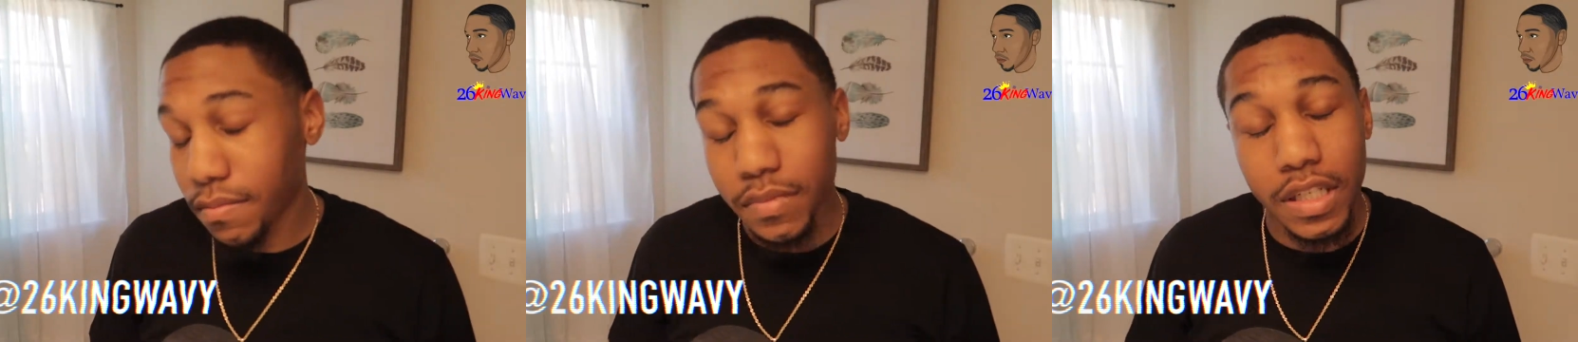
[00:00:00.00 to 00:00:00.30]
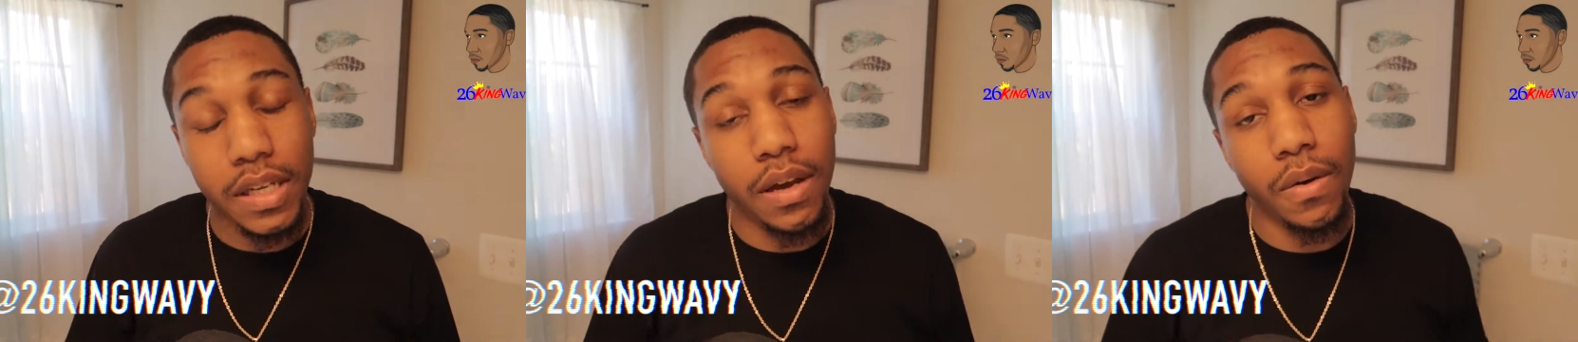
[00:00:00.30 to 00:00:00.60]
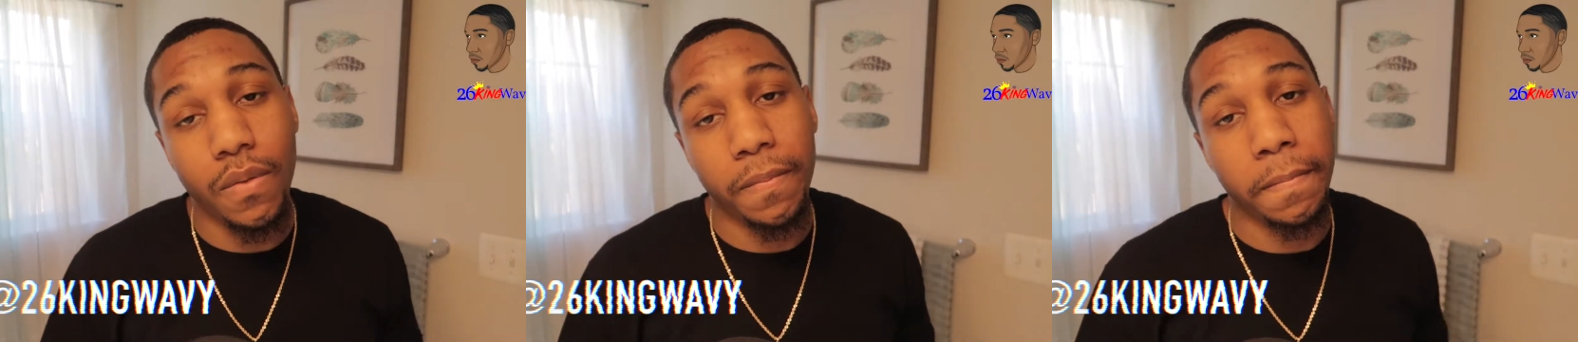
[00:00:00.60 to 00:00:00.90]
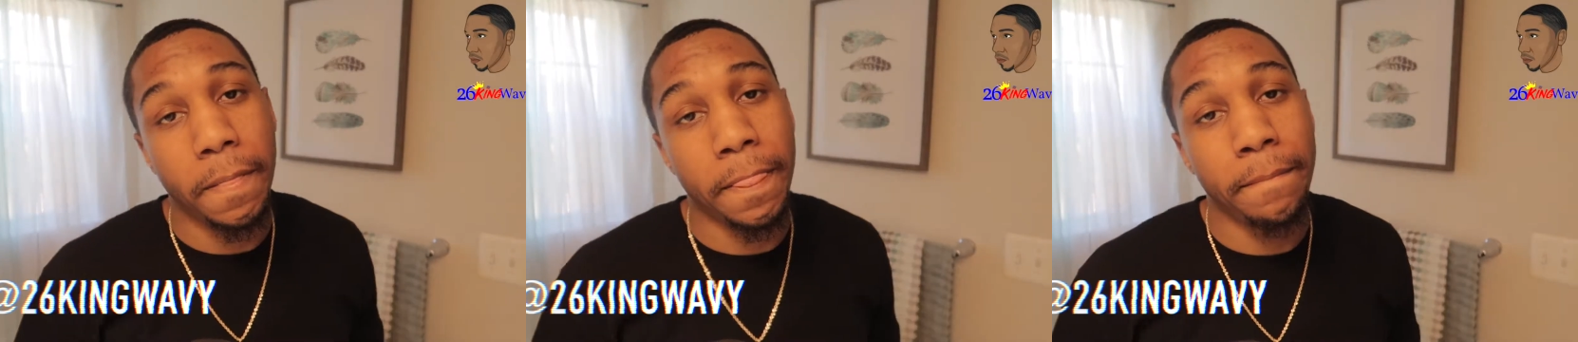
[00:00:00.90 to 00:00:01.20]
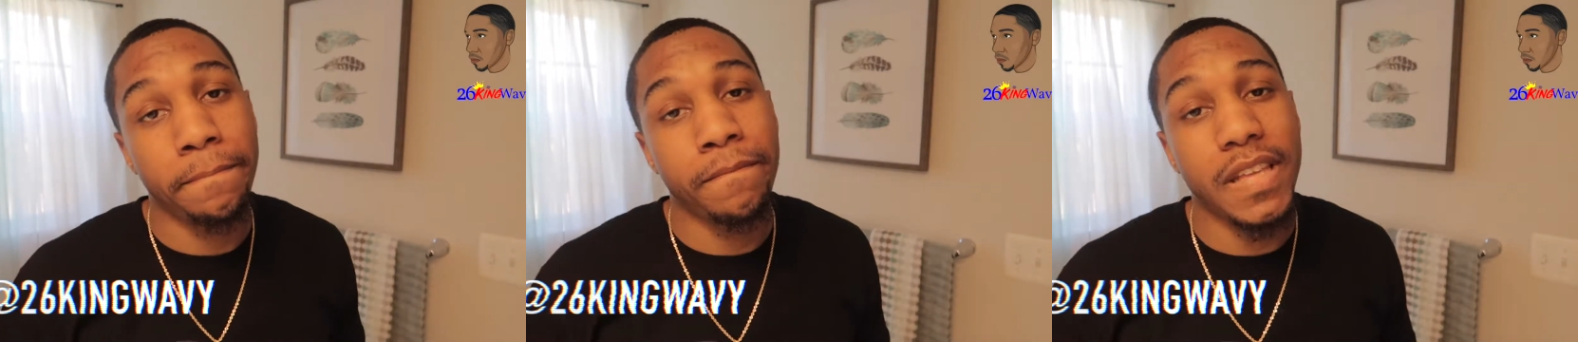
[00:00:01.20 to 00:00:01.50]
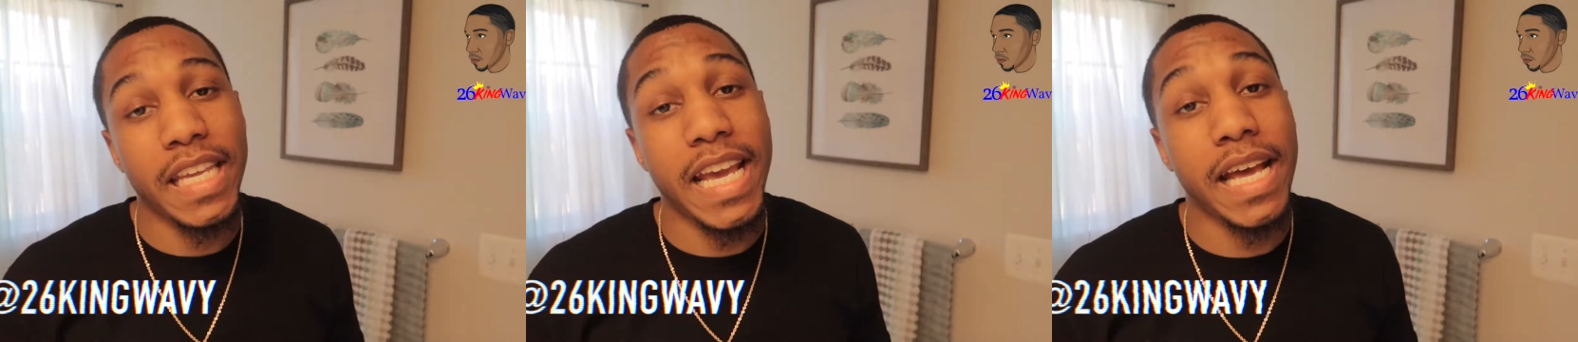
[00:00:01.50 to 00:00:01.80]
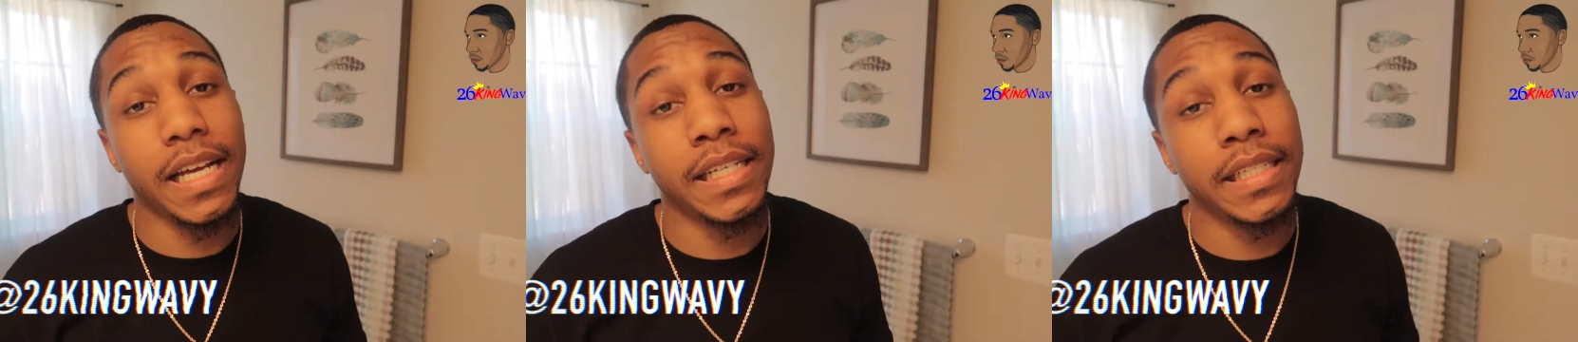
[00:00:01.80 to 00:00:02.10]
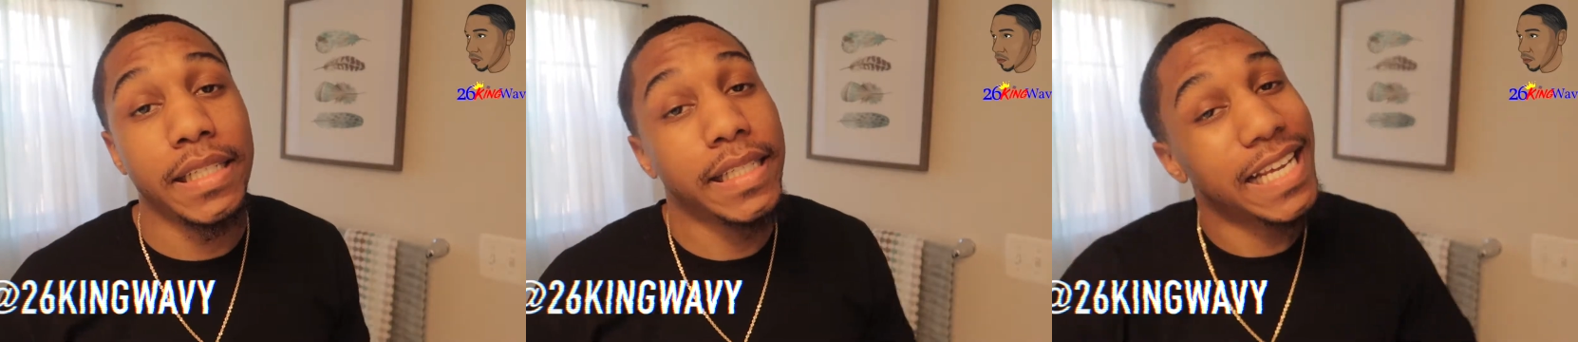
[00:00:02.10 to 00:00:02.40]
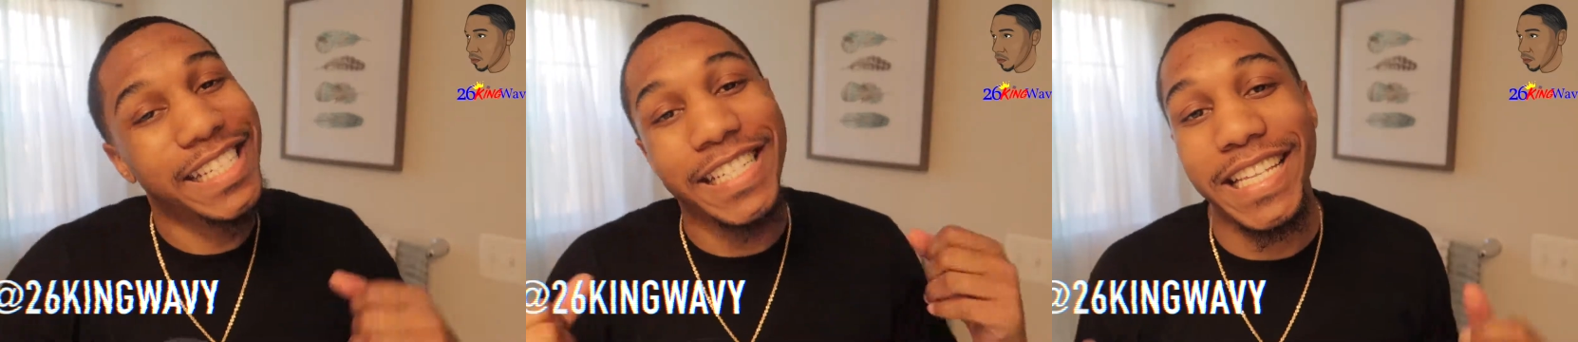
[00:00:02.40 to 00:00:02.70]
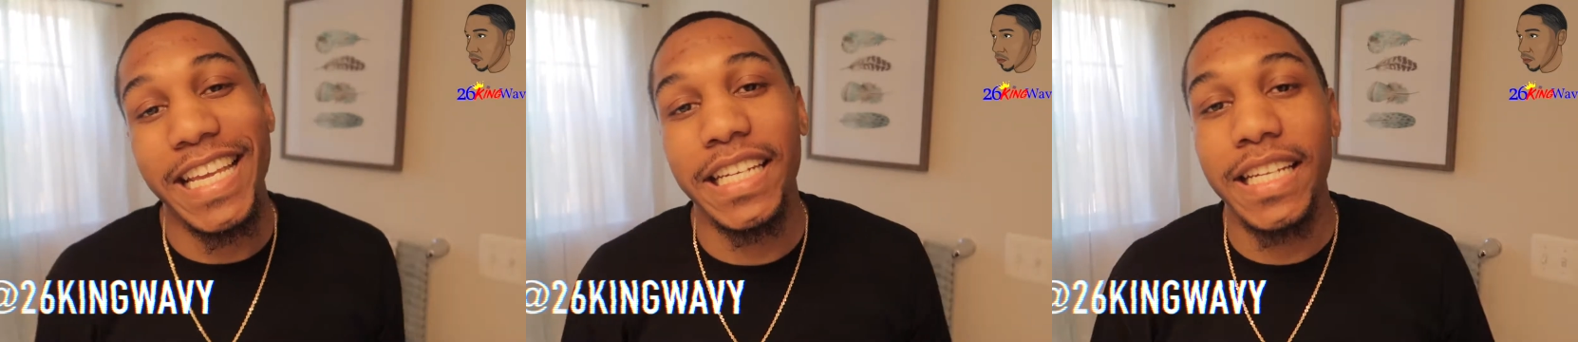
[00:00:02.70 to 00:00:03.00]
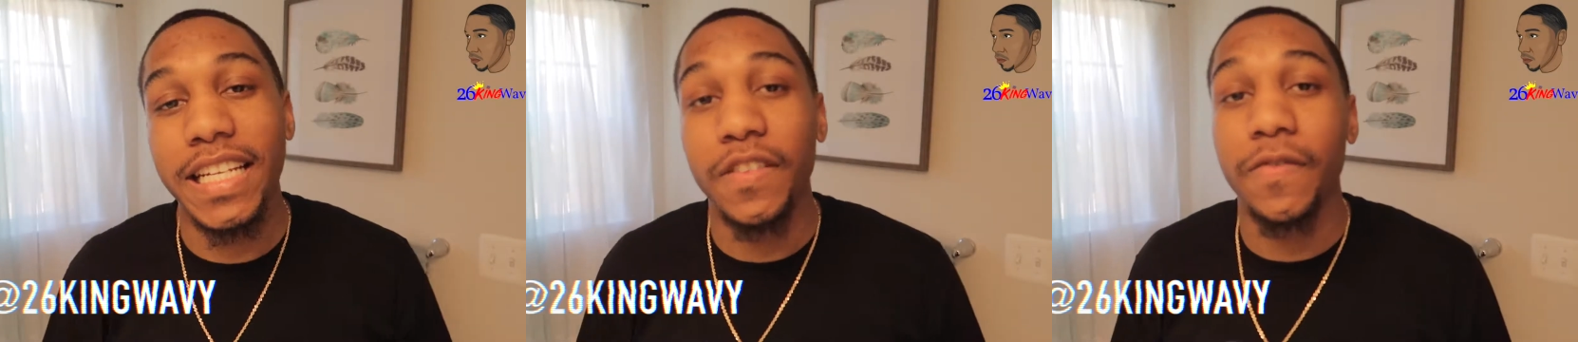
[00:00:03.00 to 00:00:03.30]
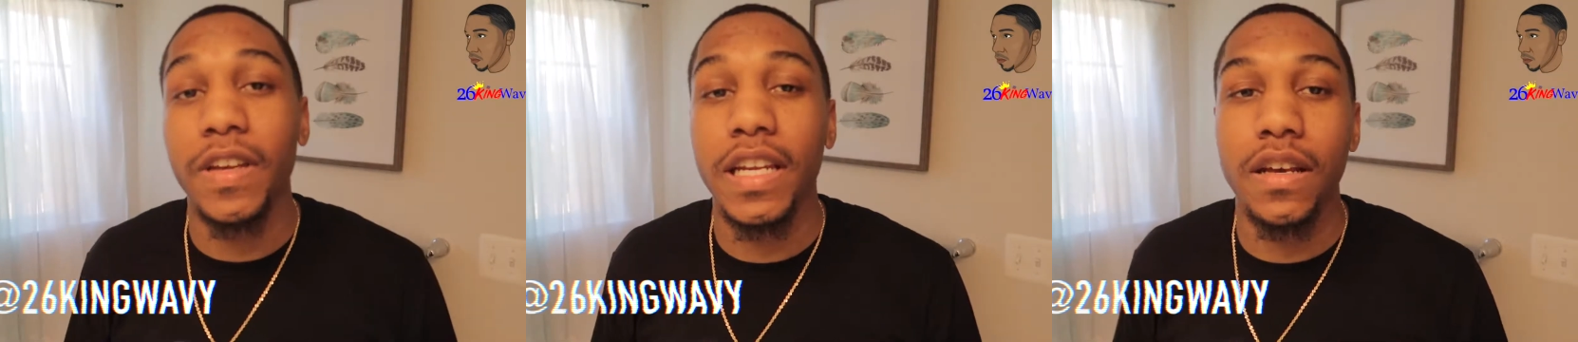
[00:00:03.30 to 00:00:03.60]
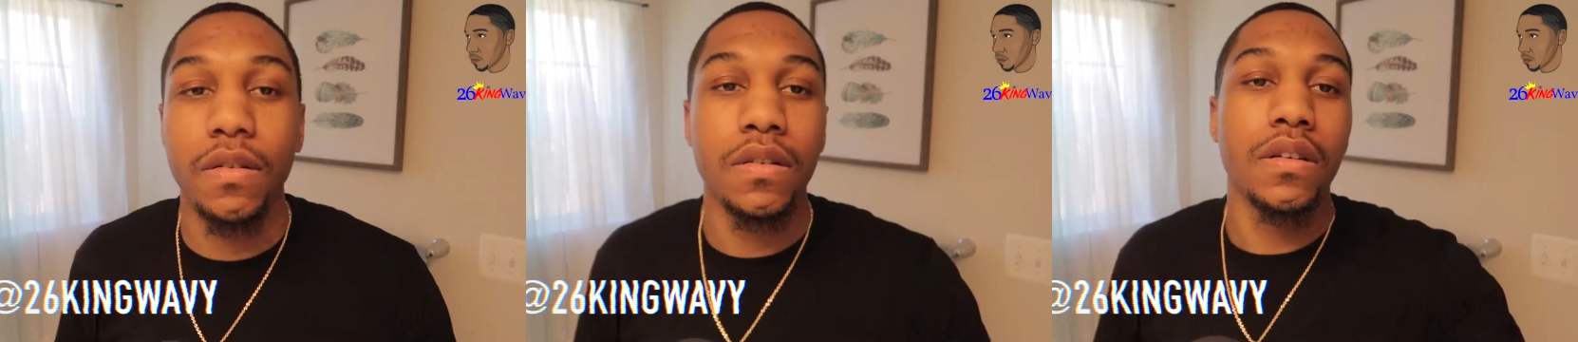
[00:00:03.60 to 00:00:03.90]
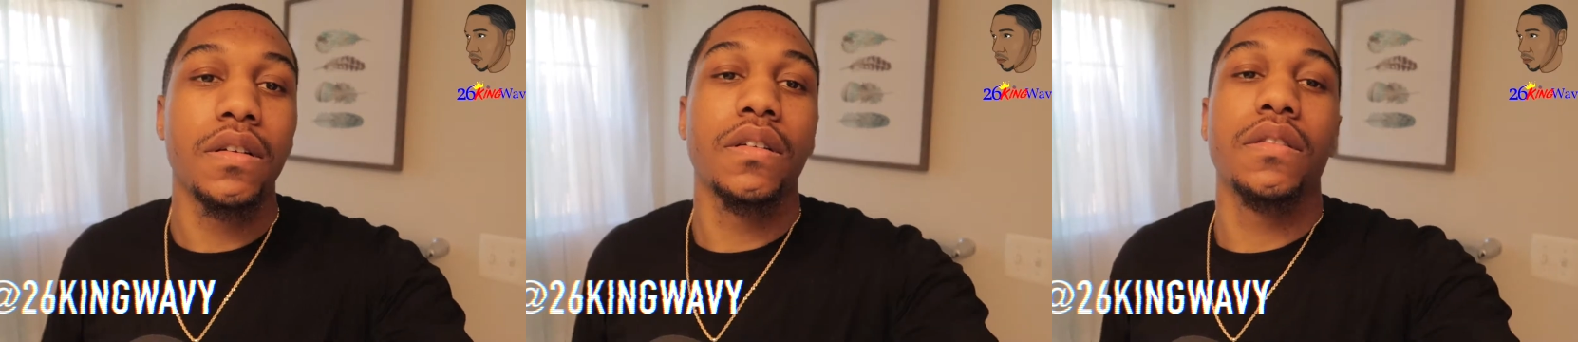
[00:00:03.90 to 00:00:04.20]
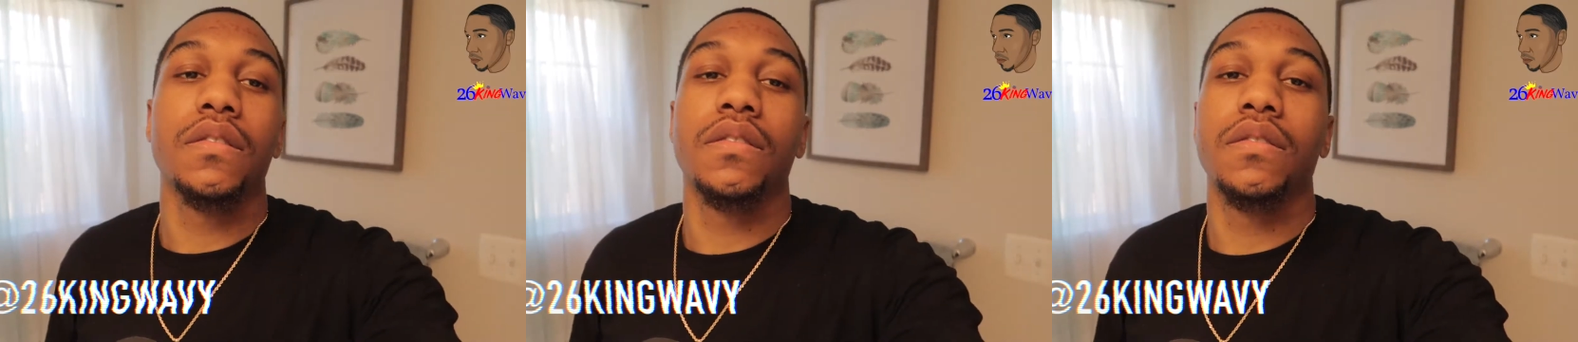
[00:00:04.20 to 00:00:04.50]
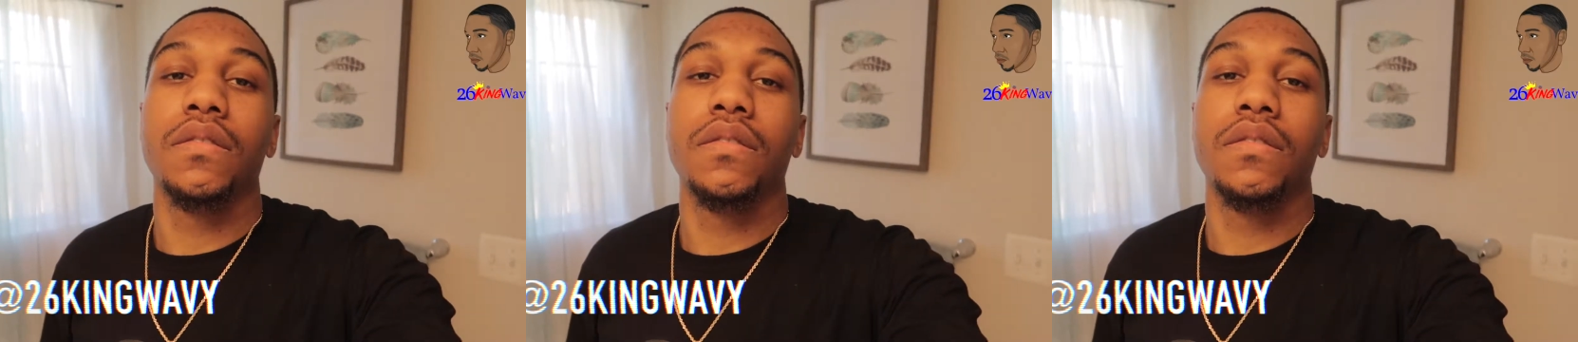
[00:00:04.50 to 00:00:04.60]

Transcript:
Speaker 1: So yeah, that's just the end of this video.